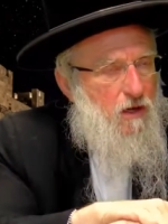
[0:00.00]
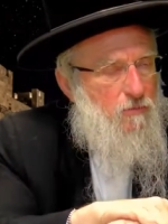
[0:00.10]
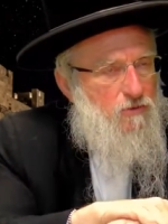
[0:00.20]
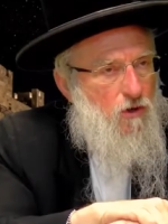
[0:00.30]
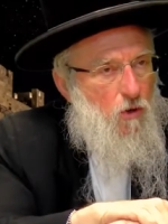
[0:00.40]

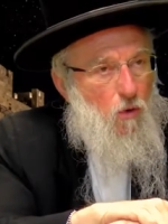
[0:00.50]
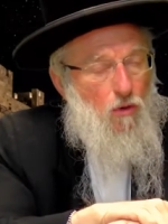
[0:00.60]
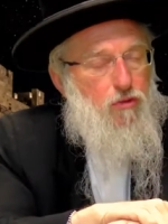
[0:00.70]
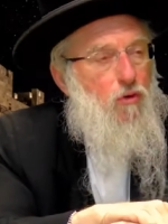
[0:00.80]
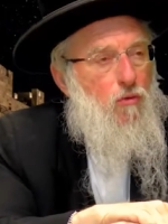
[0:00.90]
comes,
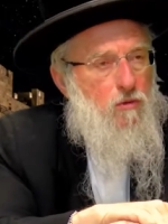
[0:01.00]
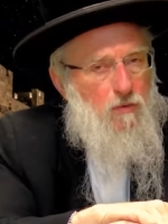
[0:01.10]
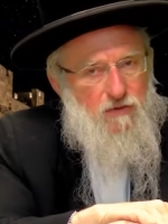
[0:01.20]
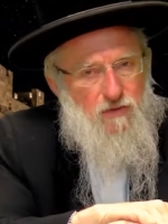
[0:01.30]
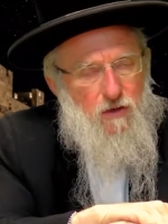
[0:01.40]
or through whom the
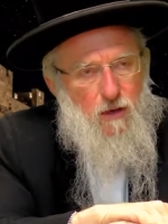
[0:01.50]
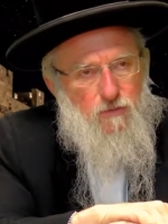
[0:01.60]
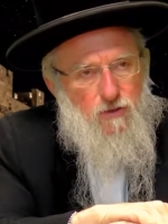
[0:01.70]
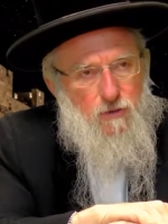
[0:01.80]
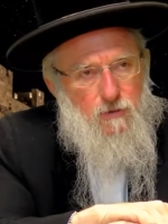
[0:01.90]
blessing
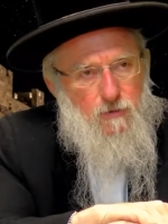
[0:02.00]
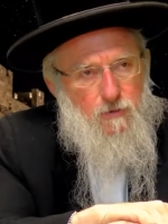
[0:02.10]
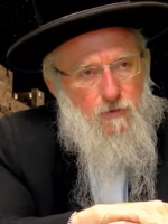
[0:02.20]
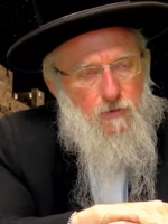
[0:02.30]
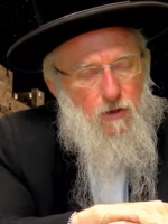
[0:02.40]
comes.
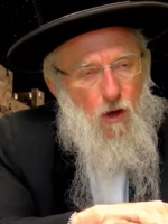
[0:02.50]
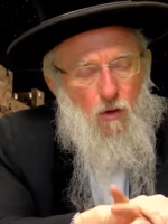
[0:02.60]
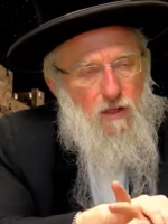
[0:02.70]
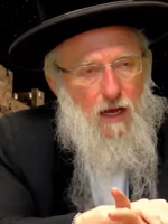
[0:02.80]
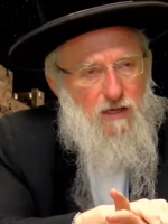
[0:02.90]

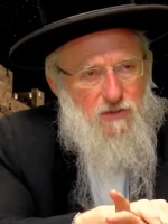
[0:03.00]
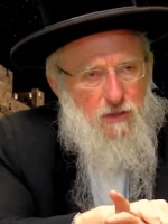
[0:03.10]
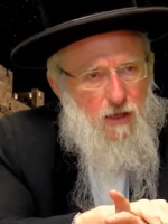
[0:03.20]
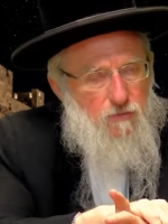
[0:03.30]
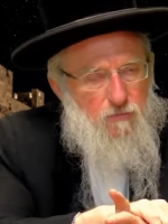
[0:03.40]
Only Isaac
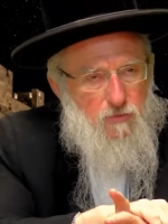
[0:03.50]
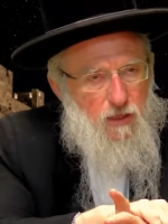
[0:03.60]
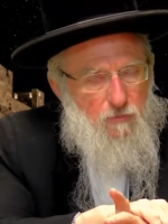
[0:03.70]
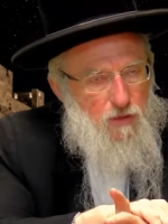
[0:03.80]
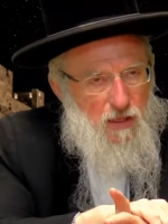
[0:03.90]
can
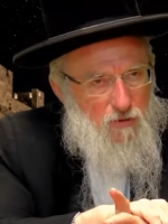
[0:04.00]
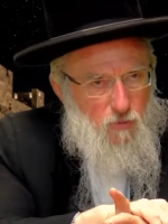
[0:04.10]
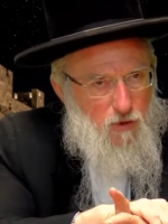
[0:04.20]
be that